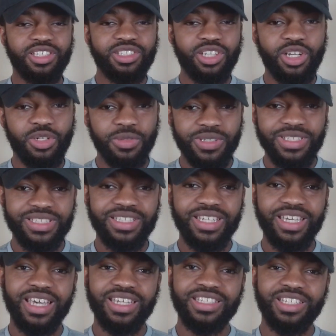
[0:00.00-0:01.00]
then you start doing
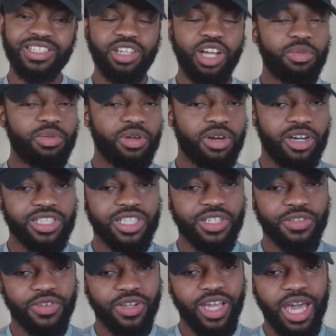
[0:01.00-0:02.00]
text, and you start putting all
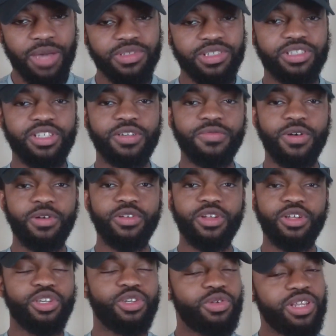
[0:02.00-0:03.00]
different apps and stuff
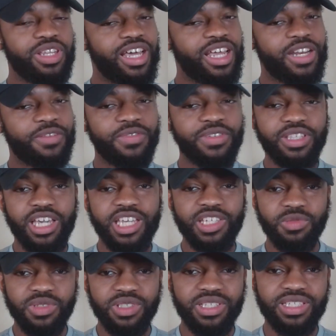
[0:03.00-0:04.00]
on there. You can do a lot of different
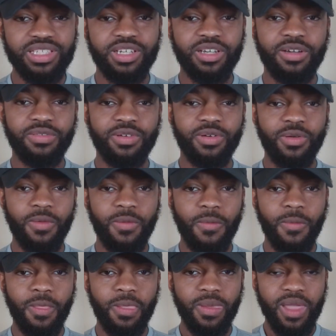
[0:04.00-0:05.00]
things with the cell phone.
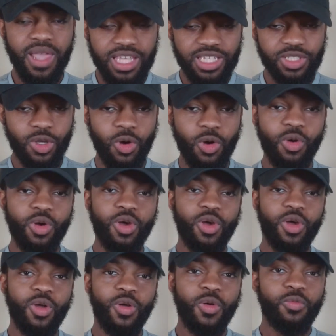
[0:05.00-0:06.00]
And so
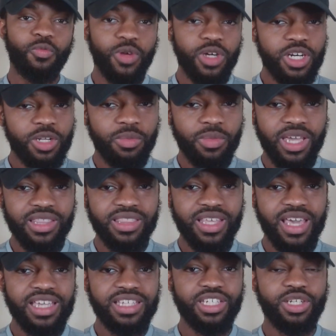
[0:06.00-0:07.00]
one of the
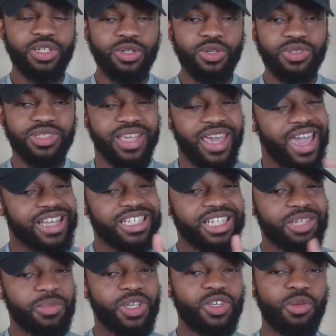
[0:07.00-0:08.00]
main things you can do is
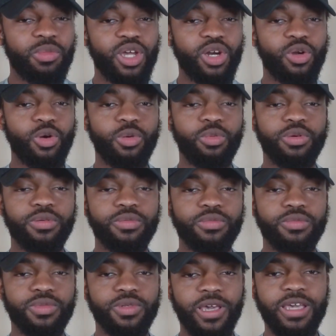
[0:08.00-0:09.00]
actually make you a better hooper.
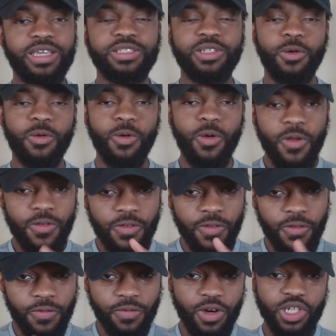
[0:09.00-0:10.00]
Okay. So
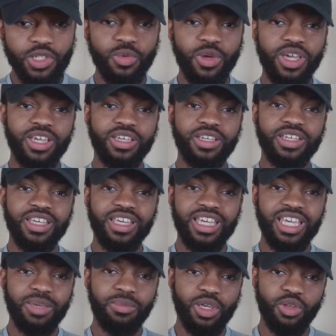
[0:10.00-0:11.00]
the first way
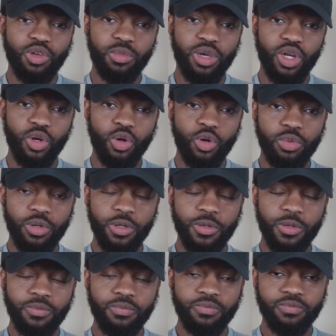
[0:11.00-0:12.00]
it can make you a better
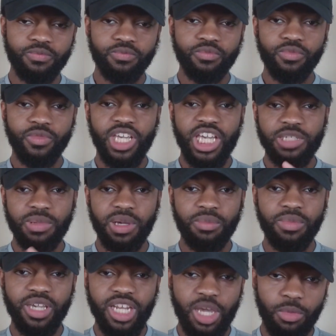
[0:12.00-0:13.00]
hooper is
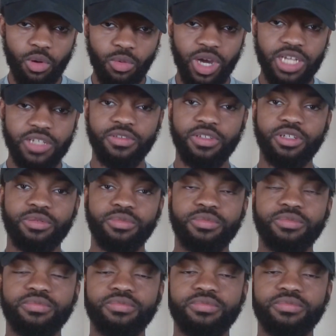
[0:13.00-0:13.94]
by being able to watch film.